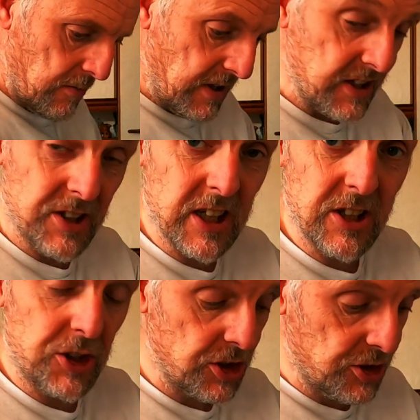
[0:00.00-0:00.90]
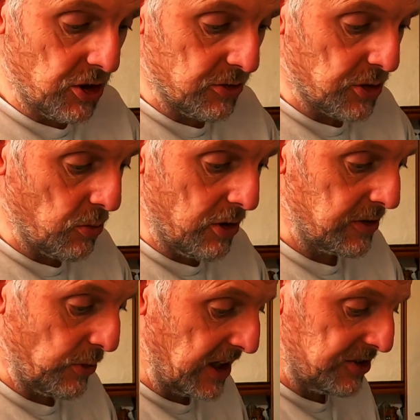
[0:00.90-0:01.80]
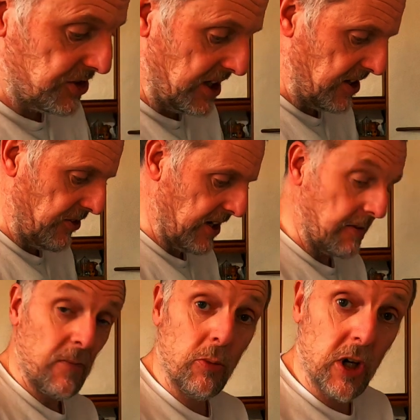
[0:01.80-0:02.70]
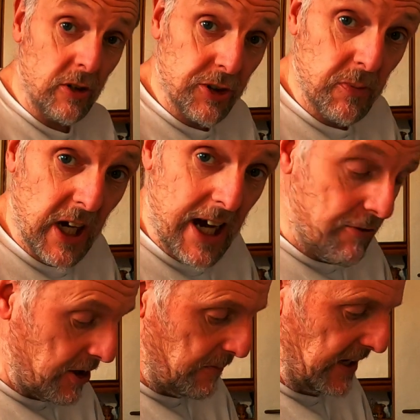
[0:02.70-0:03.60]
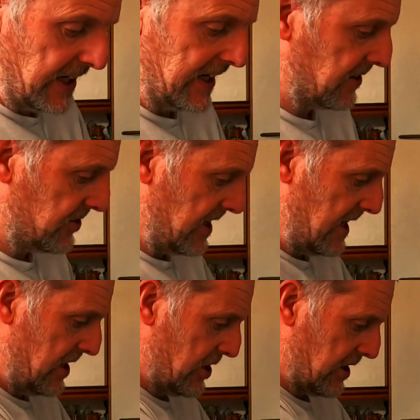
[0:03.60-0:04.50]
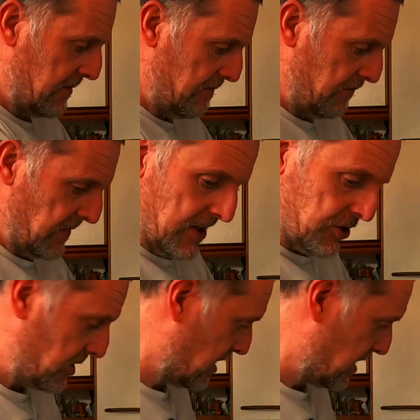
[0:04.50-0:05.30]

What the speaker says: Basically, it's just not to waste anything. Well, we got some carrot peelings there, look. So